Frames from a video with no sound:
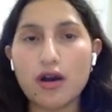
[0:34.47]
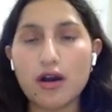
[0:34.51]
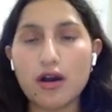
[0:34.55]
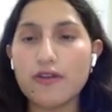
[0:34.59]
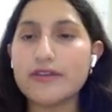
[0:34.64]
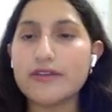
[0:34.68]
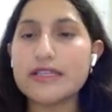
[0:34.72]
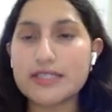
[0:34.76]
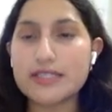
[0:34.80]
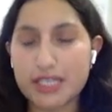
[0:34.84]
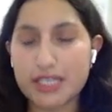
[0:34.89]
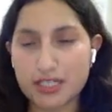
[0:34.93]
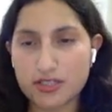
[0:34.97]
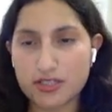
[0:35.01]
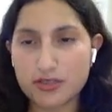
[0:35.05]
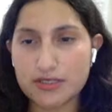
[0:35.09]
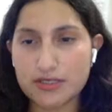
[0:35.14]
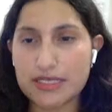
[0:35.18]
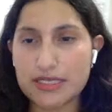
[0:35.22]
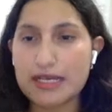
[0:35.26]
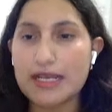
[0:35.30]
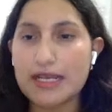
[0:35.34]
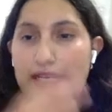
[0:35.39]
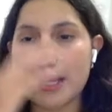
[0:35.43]
of the
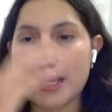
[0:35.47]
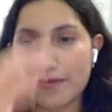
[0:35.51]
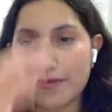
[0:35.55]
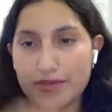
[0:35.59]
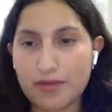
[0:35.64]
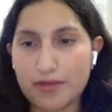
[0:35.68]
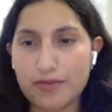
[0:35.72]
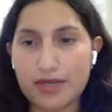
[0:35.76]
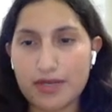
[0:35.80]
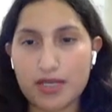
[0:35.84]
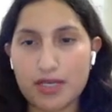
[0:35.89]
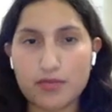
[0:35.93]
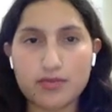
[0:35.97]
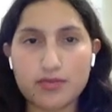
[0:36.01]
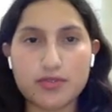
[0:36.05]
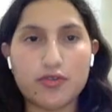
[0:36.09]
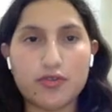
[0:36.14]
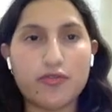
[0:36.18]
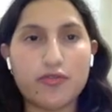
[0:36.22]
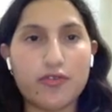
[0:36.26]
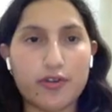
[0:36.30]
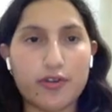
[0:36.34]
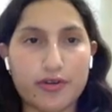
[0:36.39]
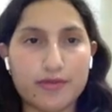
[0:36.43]
sections that I have developed
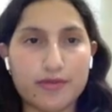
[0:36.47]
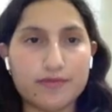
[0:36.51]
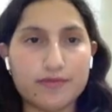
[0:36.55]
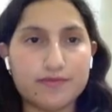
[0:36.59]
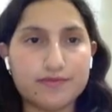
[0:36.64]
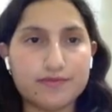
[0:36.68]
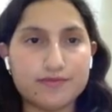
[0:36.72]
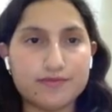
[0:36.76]
so far.